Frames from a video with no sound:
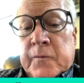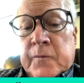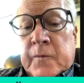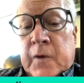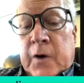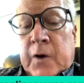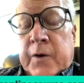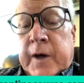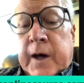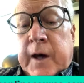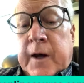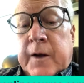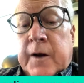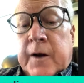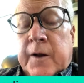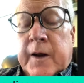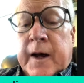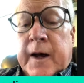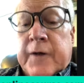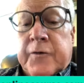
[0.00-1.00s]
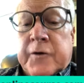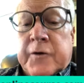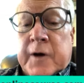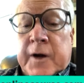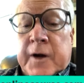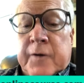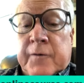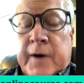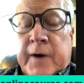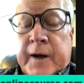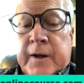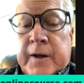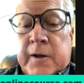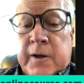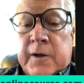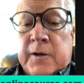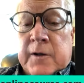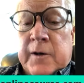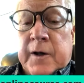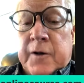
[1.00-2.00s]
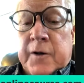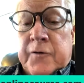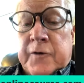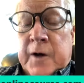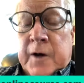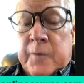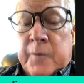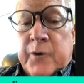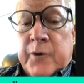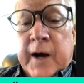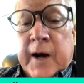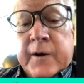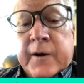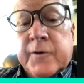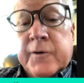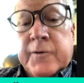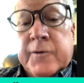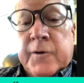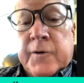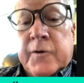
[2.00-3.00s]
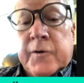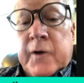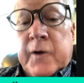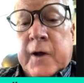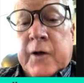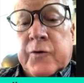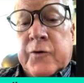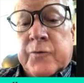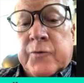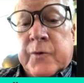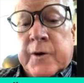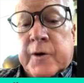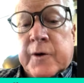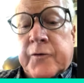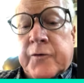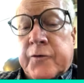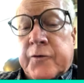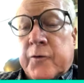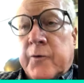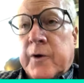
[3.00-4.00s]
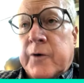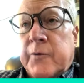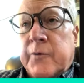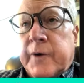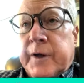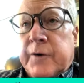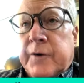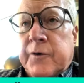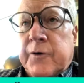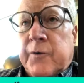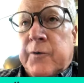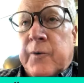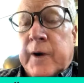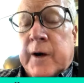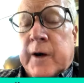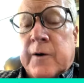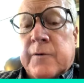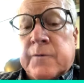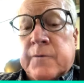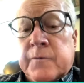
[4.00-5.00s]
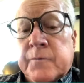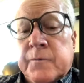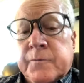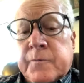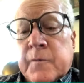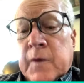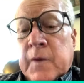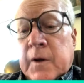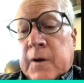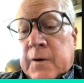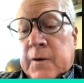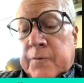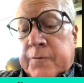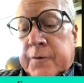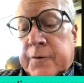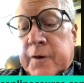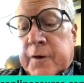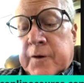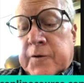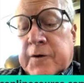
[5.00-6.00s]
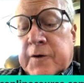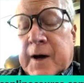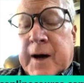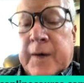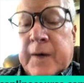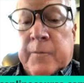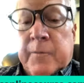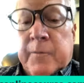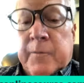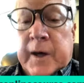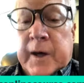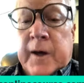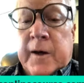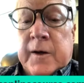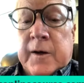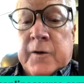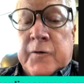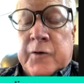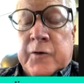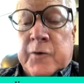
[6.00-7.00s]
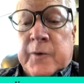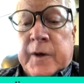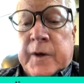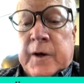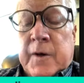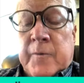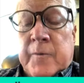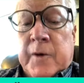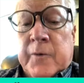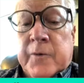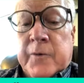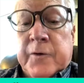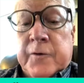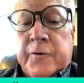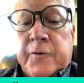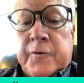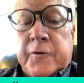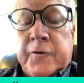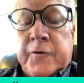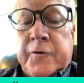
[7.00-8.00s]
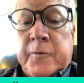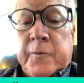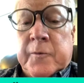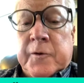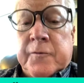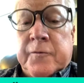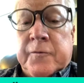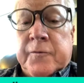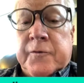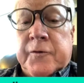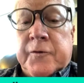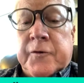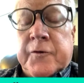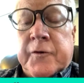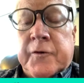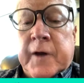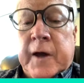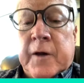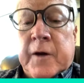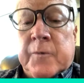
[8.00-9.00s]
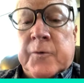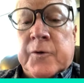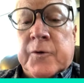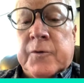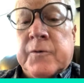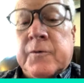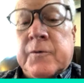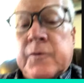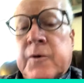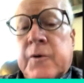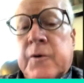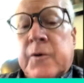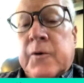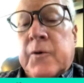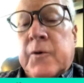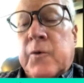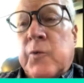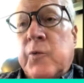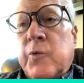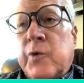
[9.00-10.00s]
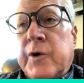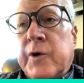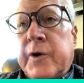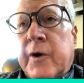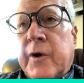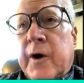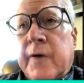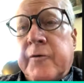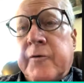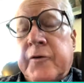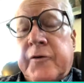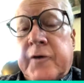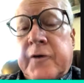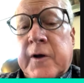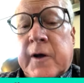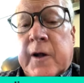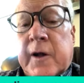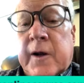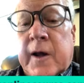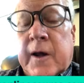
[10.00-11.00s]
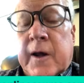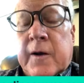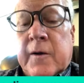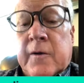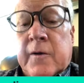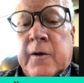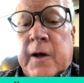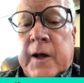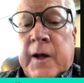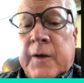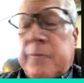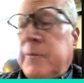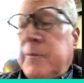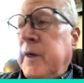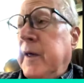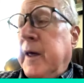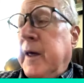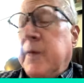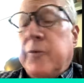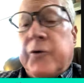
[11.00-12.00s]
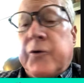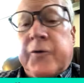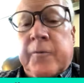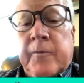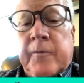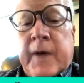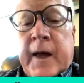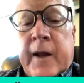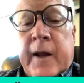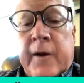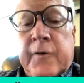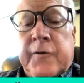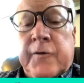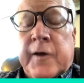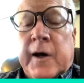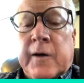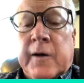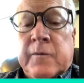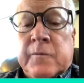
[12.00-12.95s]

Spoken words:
Okay, now that's kind of ideal, and it's not practical in today's world. So what do? Well, for the time being, until we come up with a system of sustainable wood harvesting and being able to manage that,